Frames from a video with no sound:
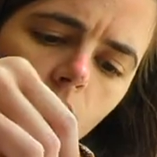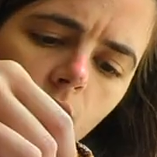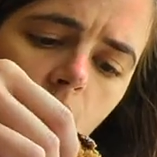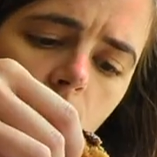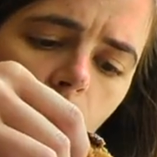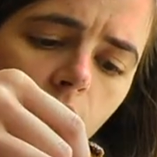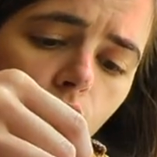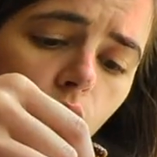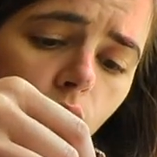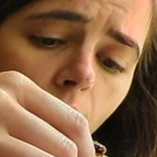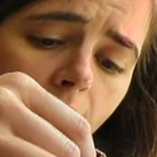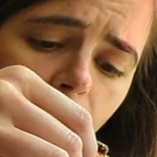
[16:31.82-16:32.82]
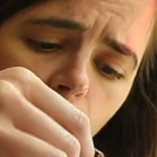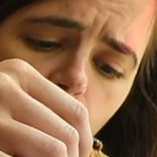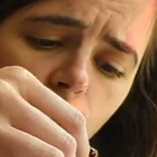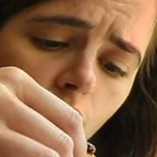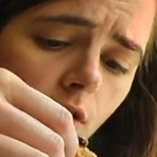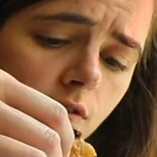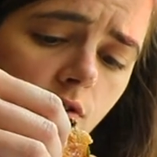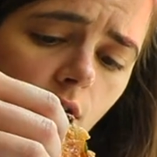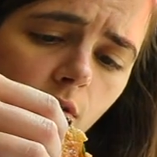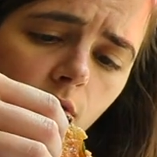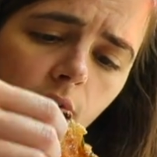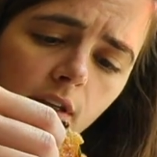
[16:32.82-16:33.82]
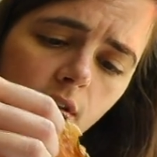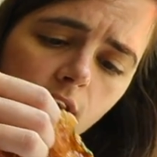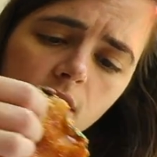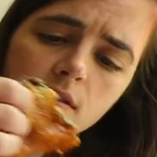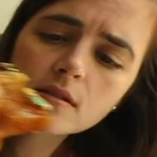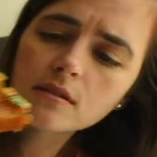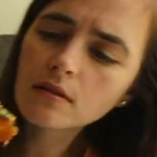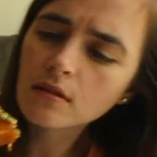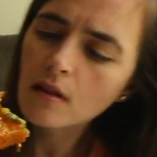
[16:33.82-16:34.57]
This, like the radish also in this.